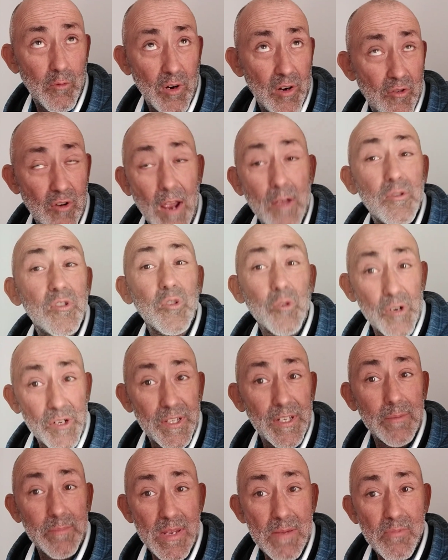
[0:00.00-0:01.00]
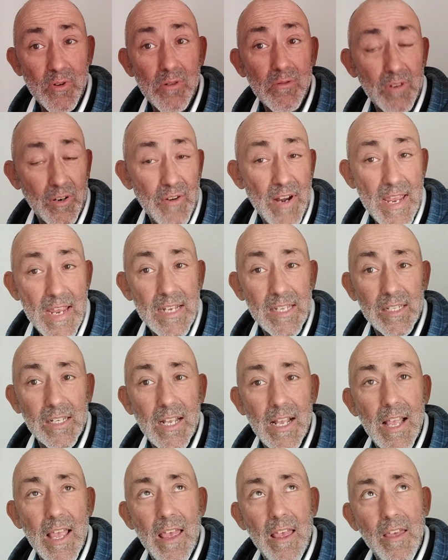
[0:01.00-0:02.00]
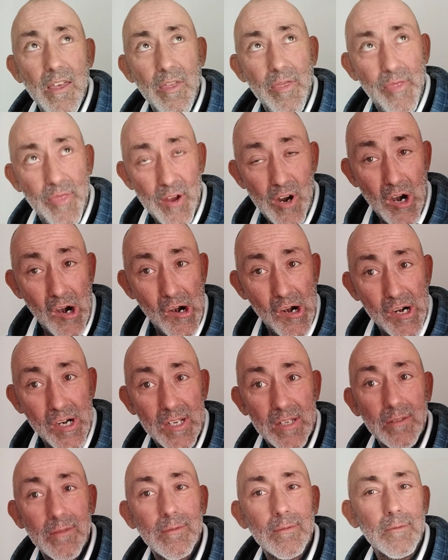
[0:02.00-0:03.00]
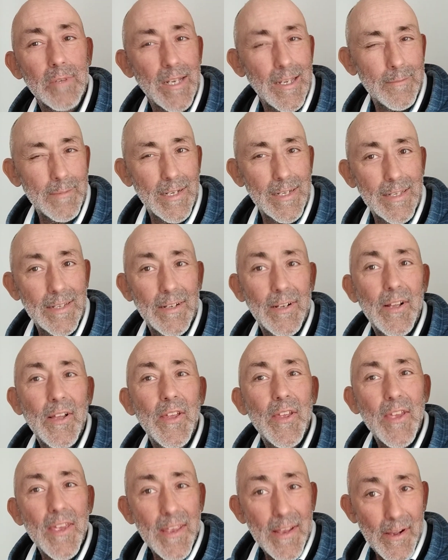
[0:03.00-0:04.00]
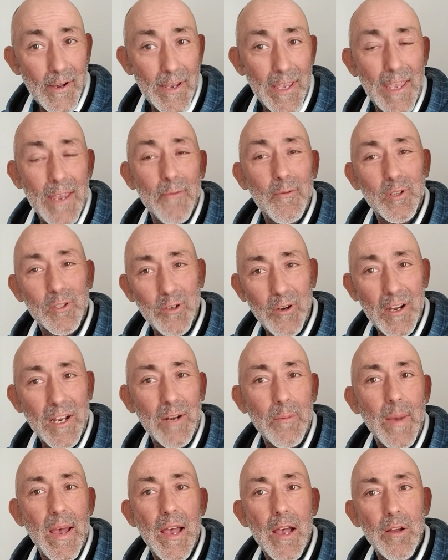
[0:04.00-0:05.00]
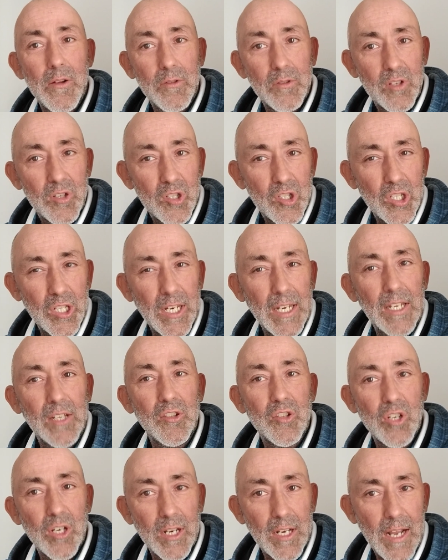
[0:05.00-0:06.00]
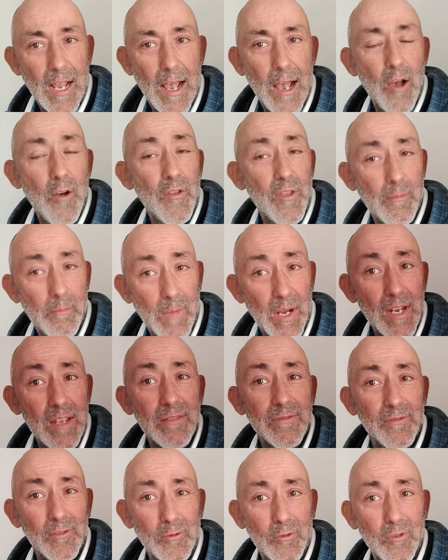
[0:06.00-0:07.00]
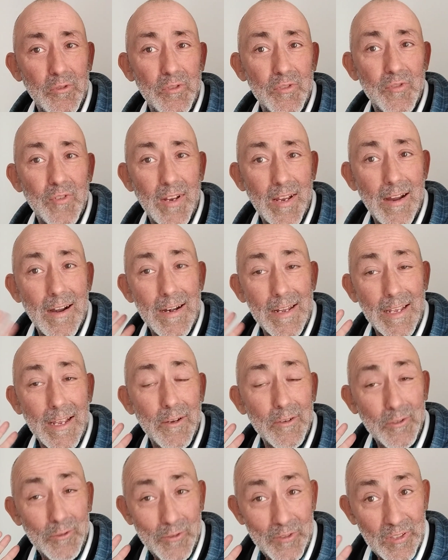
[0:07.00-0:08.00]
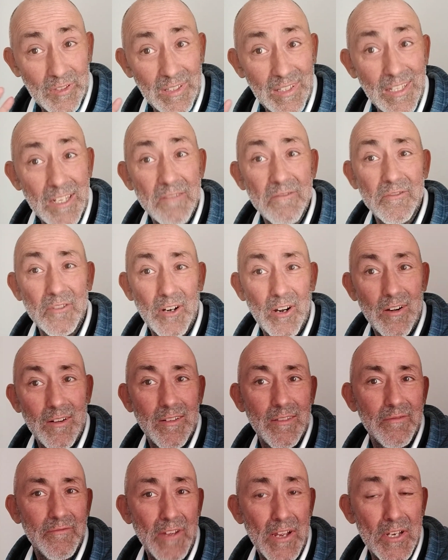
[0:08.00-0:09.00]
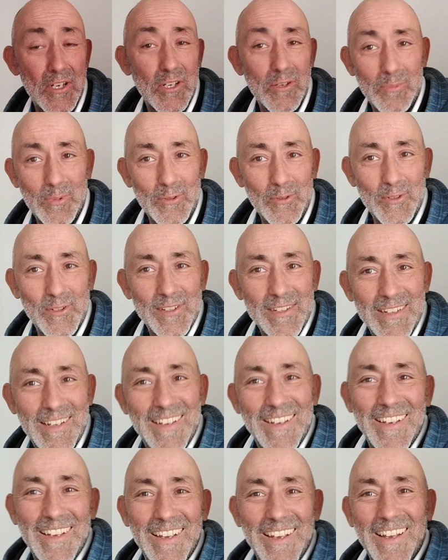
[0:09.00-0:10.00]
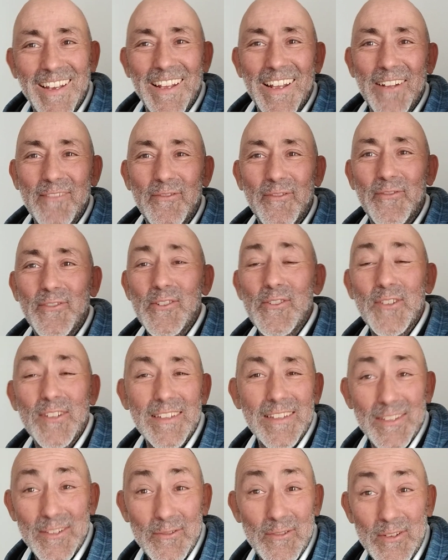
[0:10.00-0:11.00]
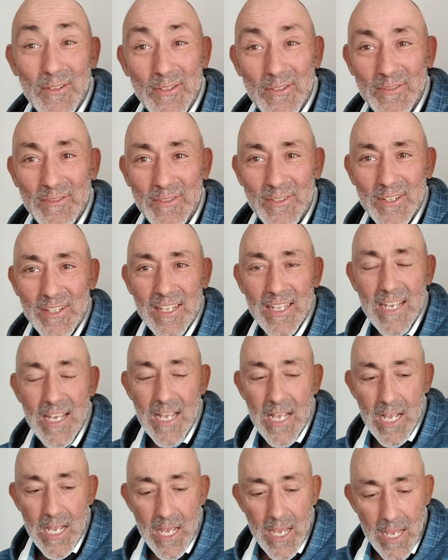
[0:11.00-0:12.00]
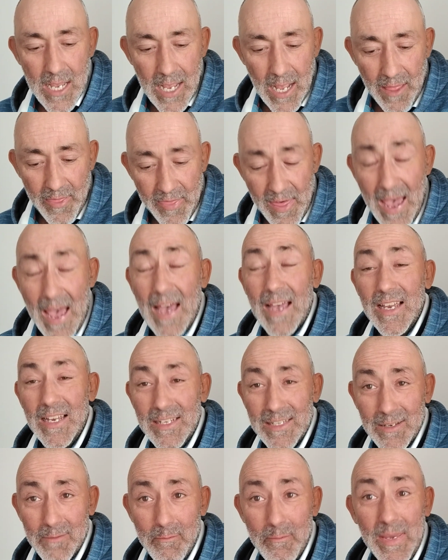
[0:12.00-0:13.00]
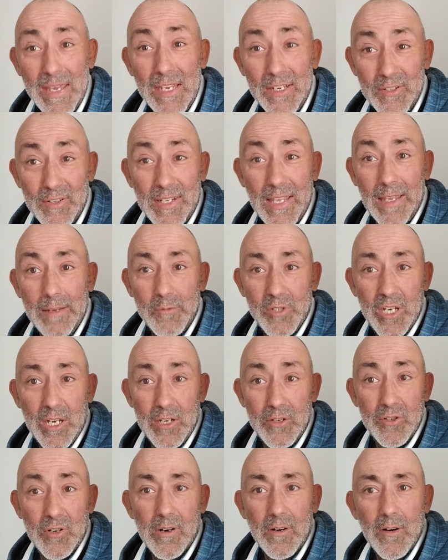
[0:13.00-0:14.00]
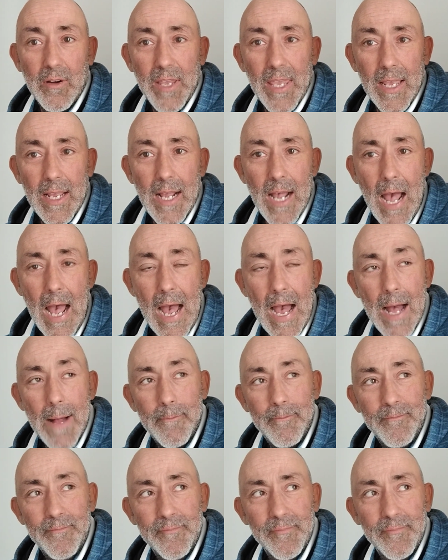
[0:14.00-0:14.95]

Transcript: crowdsourcing people, great. Third, wait a minute, okay, we're talking about changing how the money flows regarding how you deliver vegetables and fruit and so on and so forth. And that is a major game changer, okay? A